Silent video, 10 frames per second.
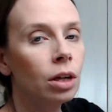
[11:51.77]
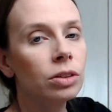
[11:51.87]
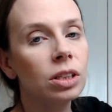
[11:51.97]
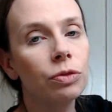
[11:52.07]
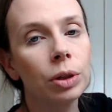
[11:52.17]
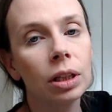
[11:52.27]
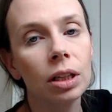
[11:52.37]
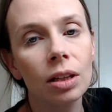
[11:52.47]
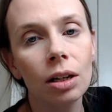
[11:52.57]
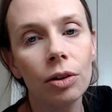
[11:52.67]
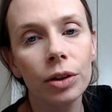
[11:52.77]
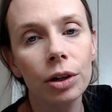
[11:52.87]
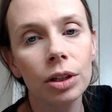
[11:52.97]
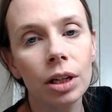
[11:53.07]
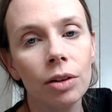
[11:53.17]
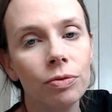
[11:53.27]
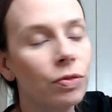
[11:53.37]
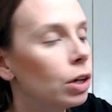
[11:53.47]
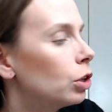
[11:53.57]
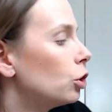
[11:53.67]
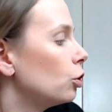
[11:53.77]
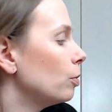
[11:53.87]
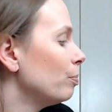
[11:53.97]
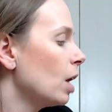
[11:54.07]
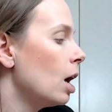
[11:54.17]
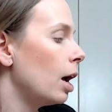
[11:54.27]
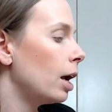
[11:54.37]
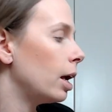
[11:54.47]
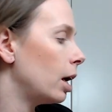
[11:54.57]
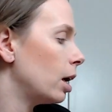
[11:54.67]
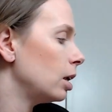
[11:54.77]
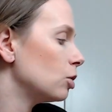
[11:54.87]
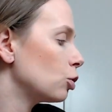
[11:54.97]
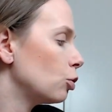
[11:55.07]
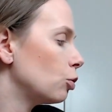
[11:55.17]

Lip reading: See if we can get that on there. Yeah, very cute. And it's